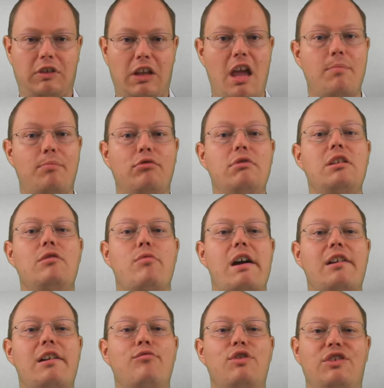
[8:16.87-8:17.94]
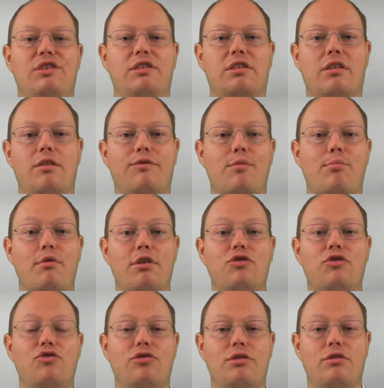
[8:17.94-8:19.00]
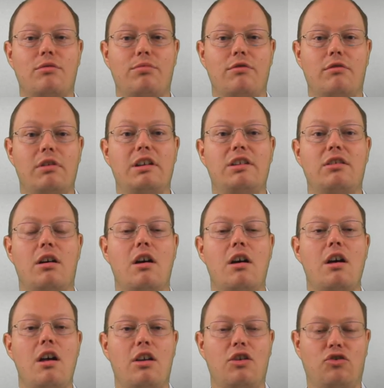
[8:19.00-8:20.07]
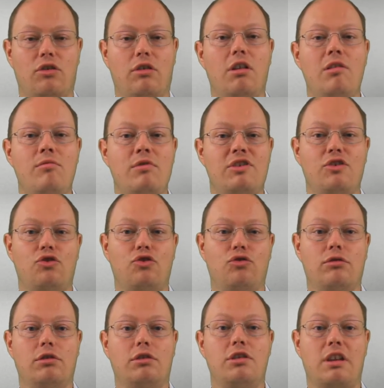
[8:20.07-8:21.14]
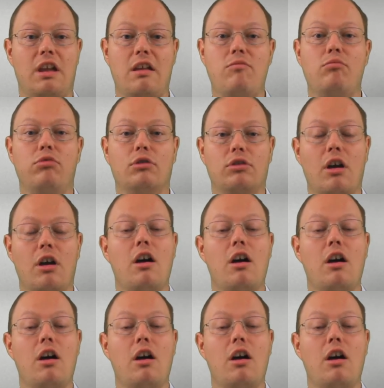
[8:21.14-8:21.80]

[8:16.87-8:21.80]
A prerequisite of the merge join operator is always a sorted input.